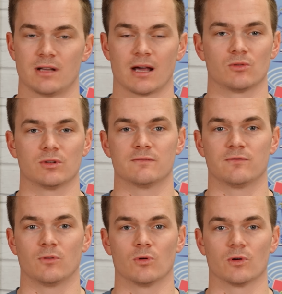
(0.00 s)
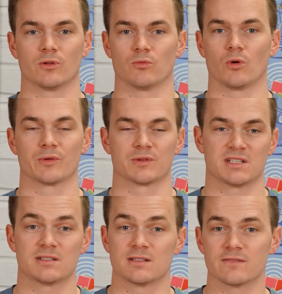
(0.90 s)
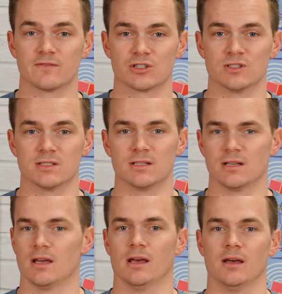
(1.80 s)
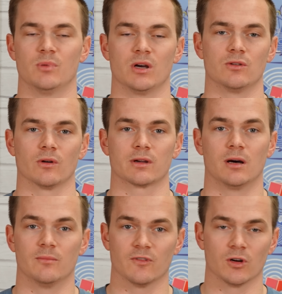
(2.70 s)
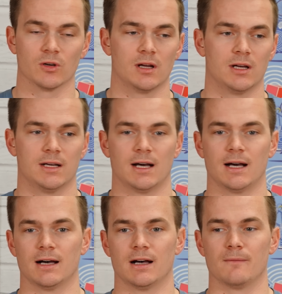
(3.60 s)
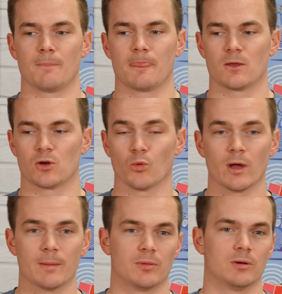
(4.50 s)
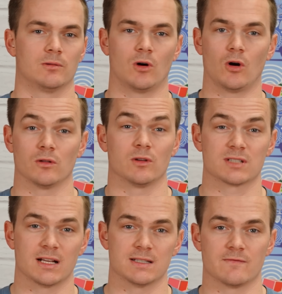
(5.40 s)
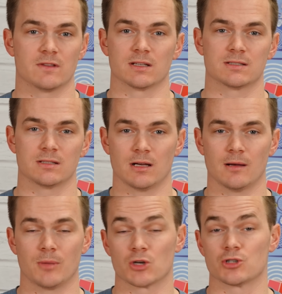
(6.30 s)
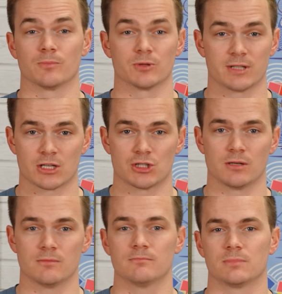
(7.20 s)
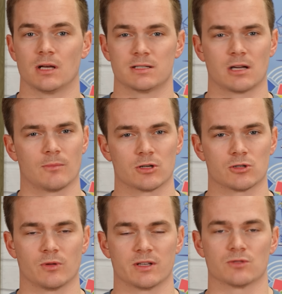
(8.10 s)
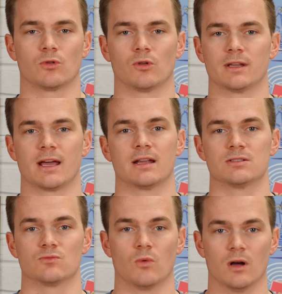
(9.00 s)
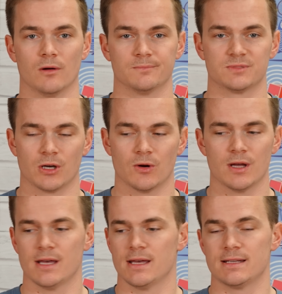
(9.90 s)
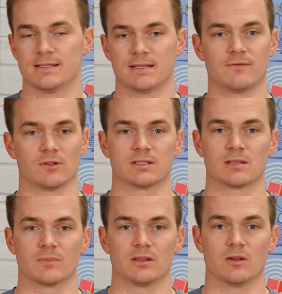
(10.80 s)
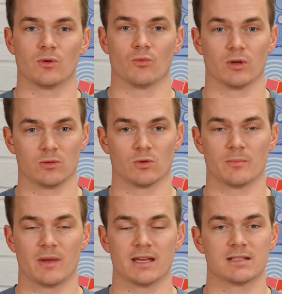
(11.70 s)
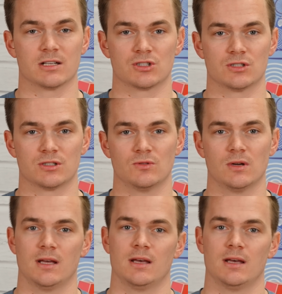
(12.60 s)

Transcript: not only for the rolling resistance efficiency, but your comfort, grip, all those kinds of things. Puncture protection, tire pressure plays a role in that as well. So definitely something that we really want to pay attention to.